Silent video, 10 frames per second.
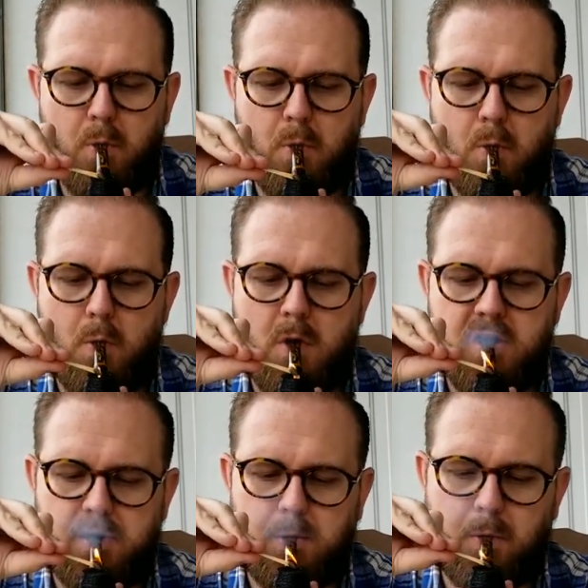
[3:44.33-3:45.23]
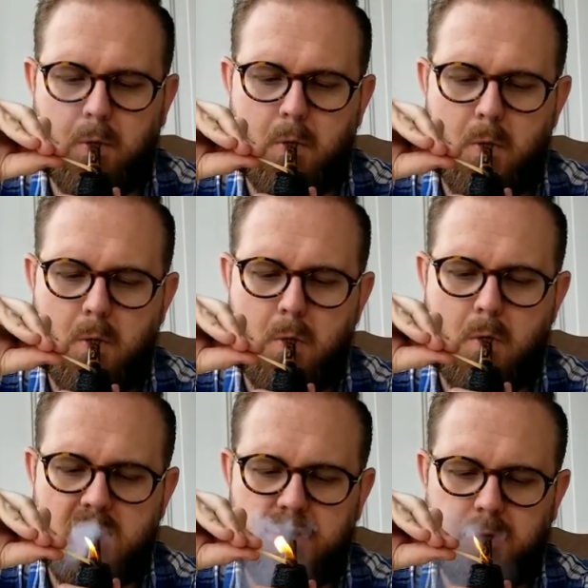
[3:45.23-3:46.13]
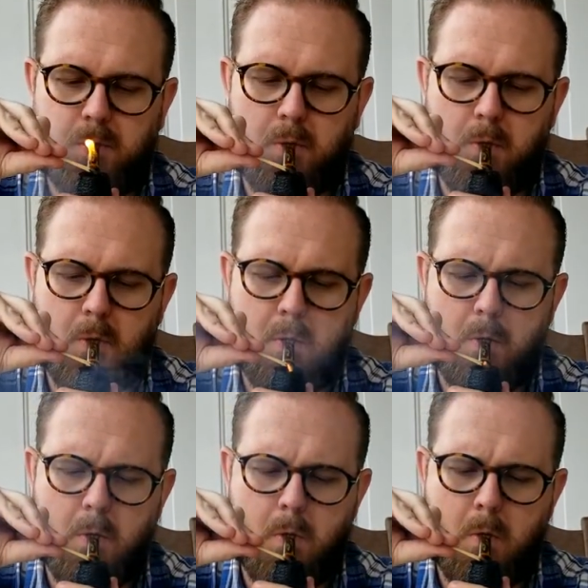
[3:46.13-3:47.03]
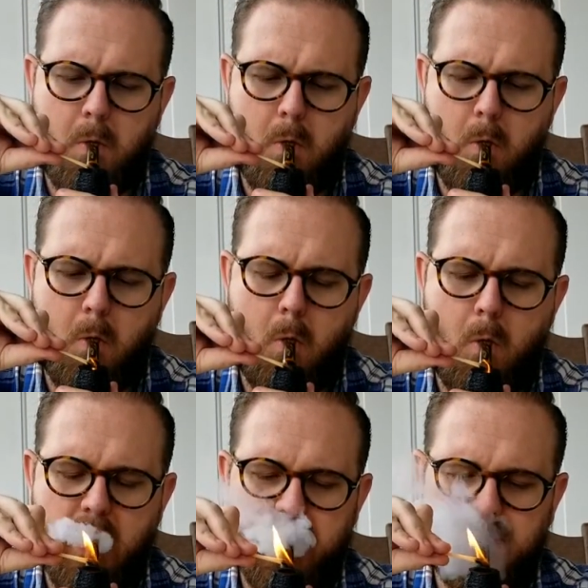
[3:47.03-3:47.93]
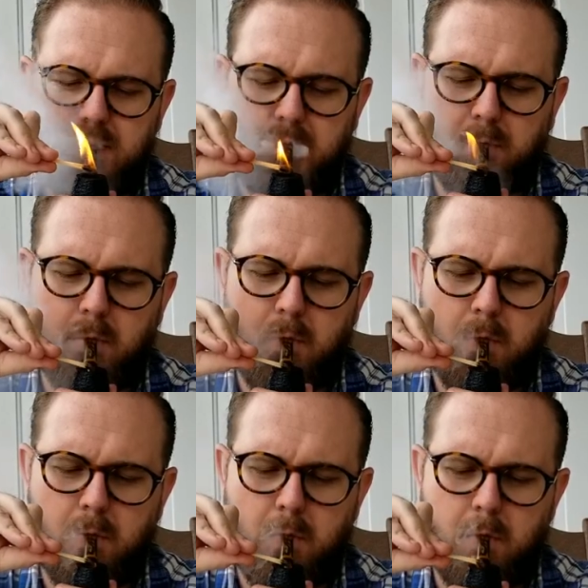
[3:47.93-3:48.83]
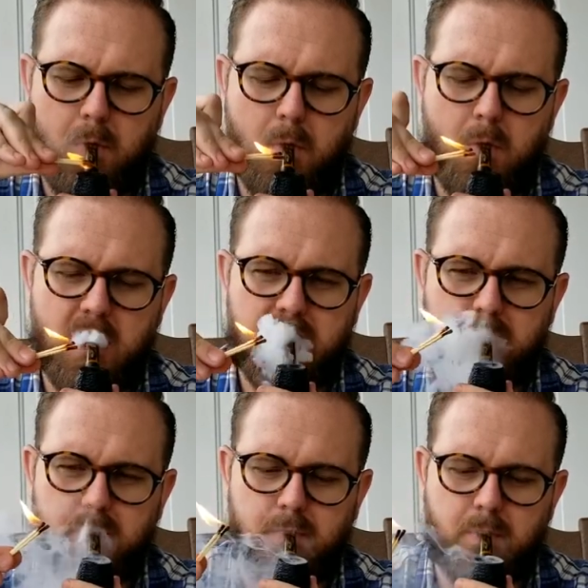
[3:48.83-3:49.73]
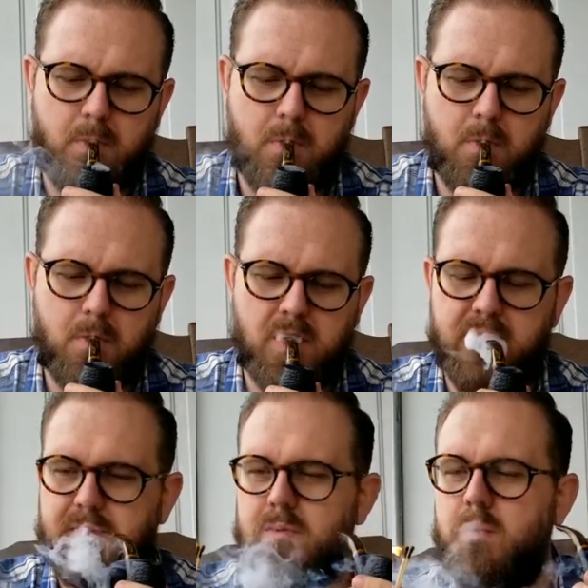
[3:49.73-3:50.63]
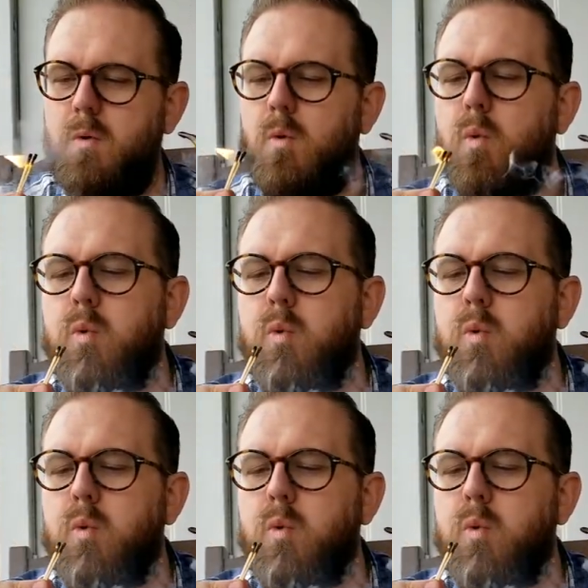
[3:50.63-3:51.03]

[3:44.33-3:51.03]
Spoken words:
(silence)